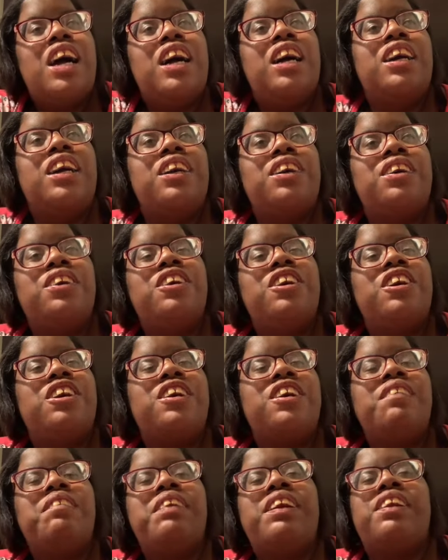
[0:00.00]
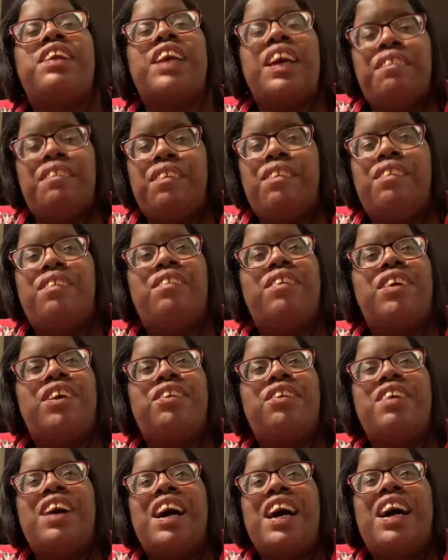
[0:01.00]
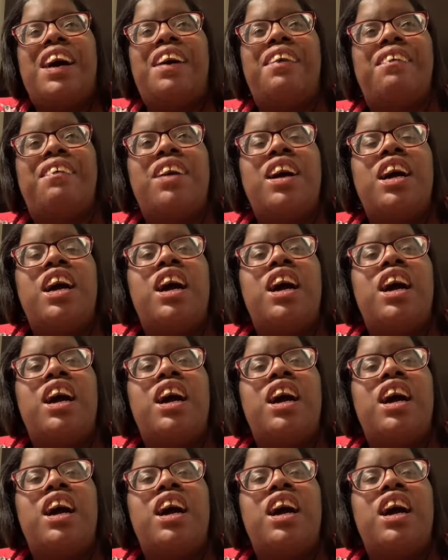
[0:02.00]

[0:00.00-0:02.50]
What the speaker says: you should be thankful for what you have.